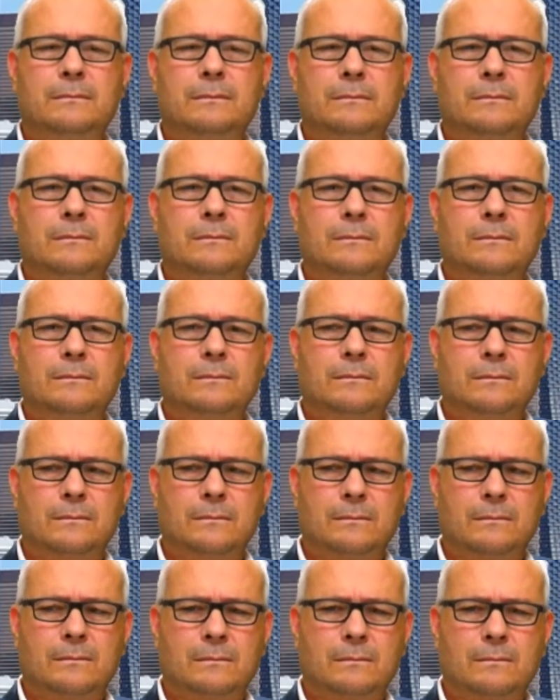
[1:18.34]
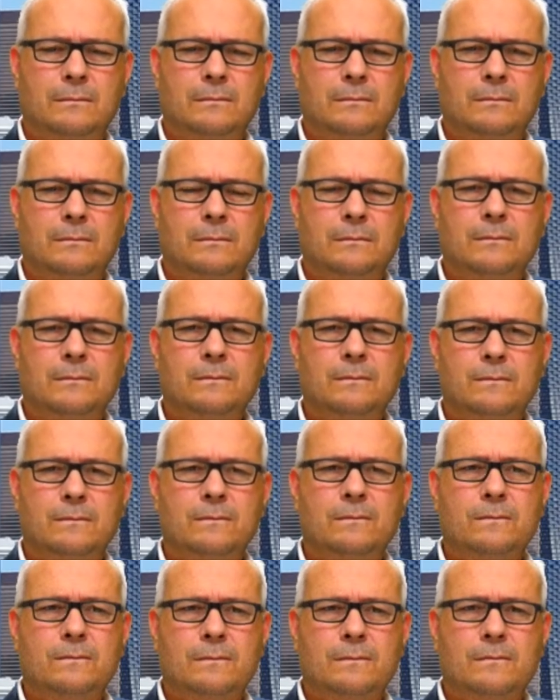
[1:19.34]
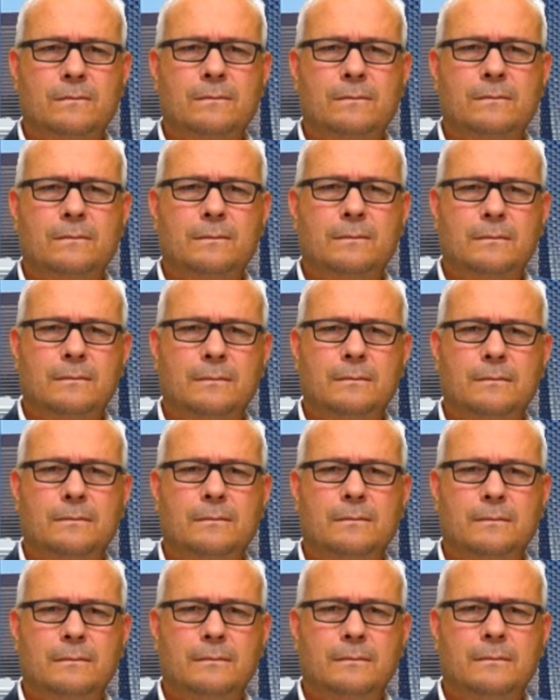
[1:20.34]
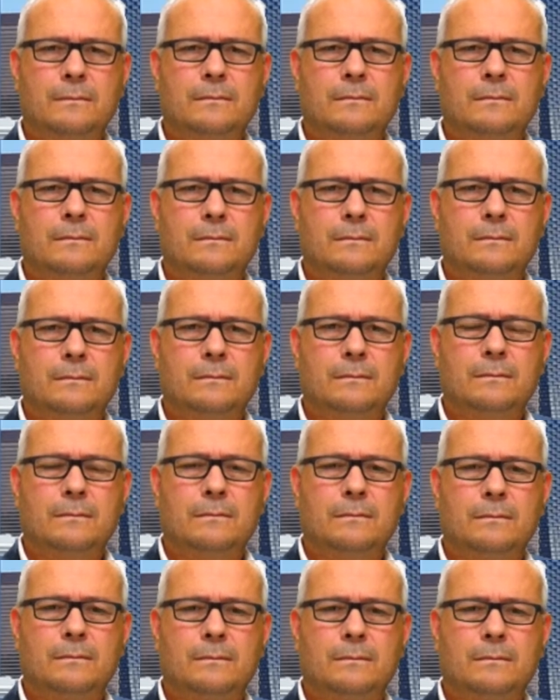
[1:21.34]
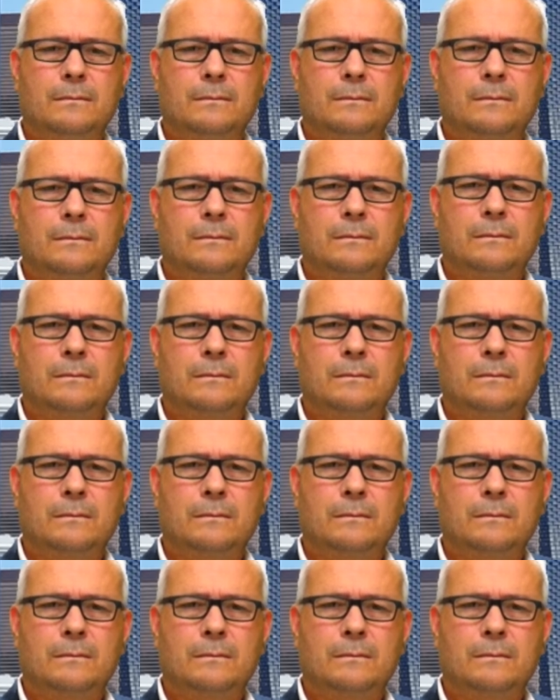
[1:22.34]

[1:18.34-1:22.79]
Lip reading: [no speech]